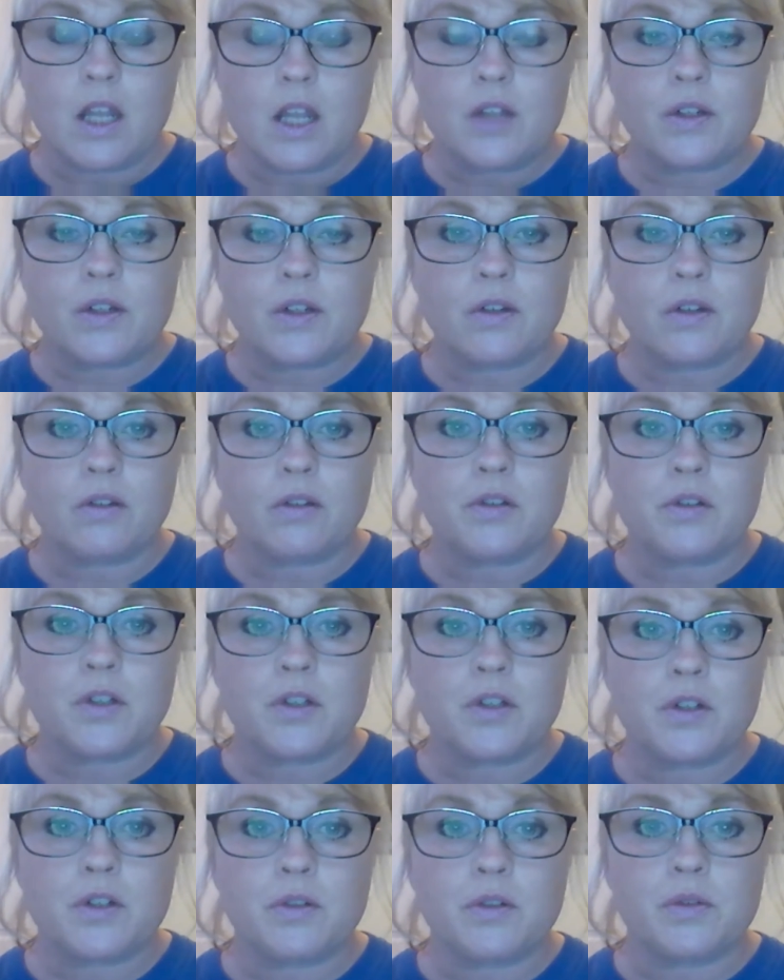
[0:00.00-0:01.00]
So you'll
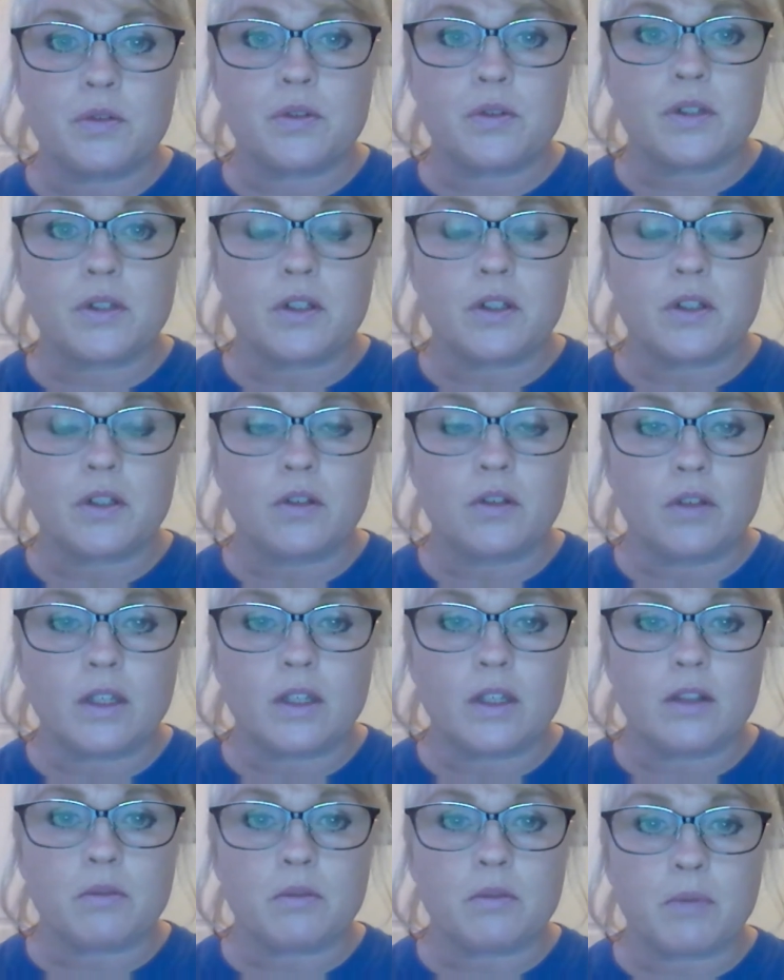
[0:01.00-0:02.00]
choose, you'll look
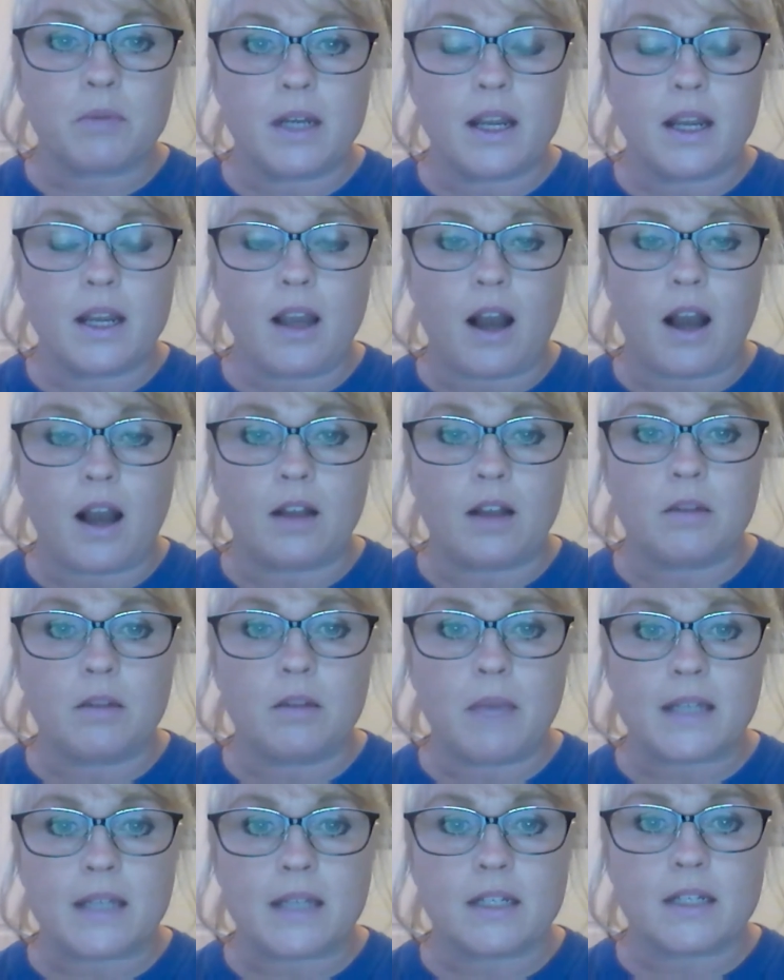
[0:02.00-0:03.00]
at the reading
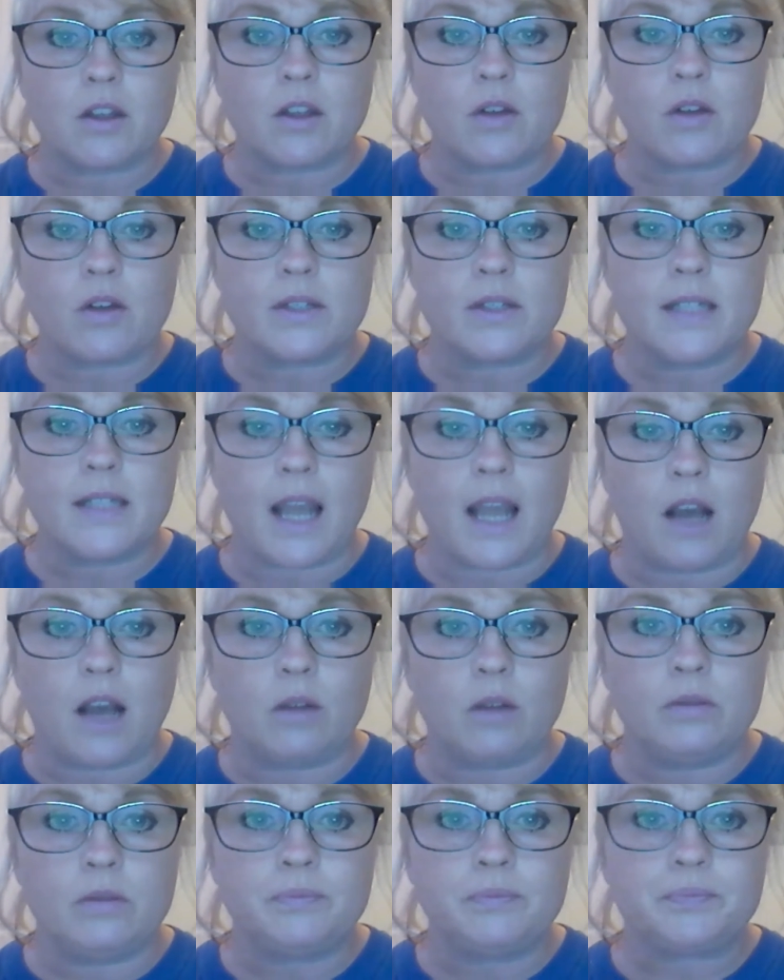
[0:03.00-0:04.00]
column as it goes
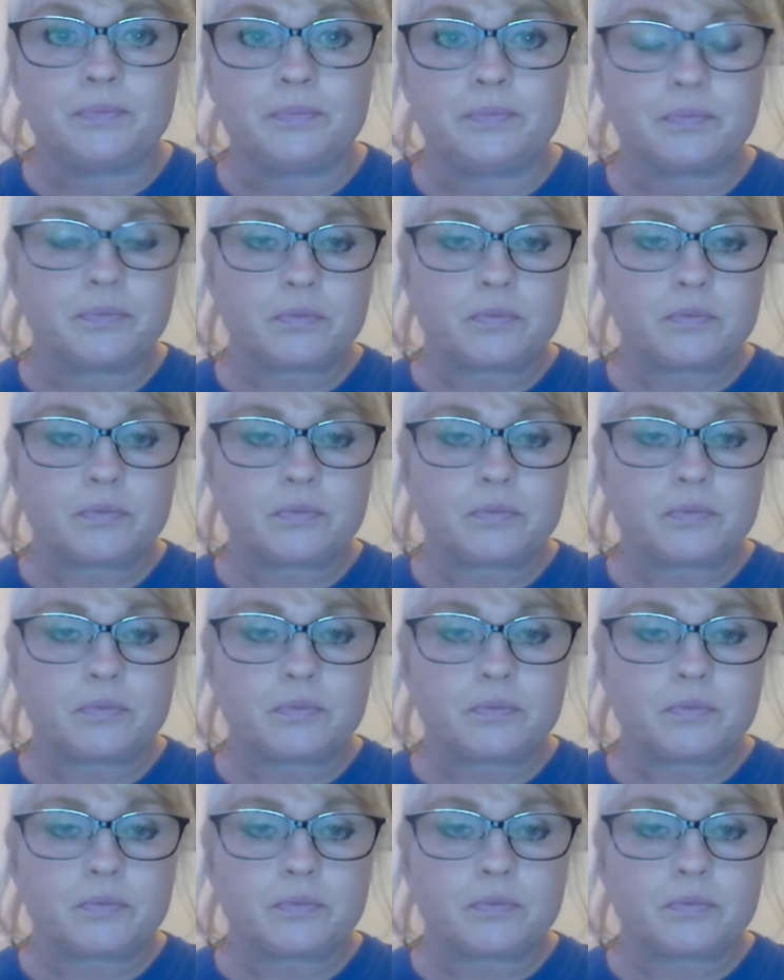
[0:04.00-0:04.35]
down,